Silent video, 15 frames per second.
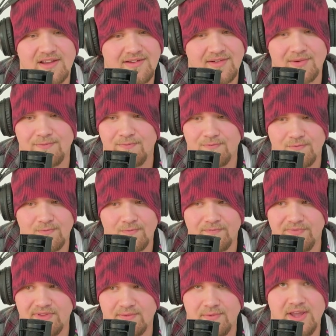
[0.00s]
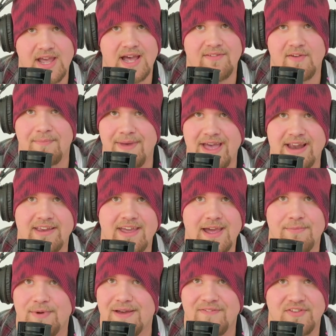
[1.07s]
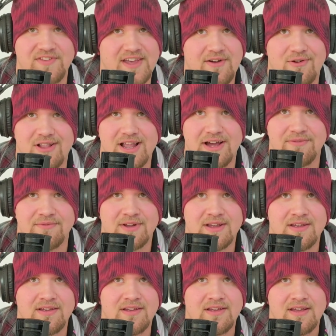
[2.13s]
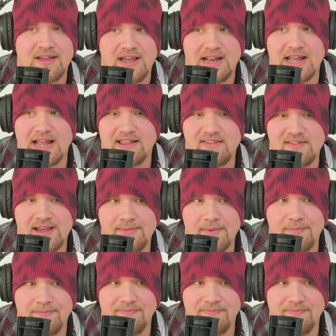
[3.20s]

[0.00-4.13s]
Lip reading: I mean, we have a Bandcamp, we have a SoundCloud, and that same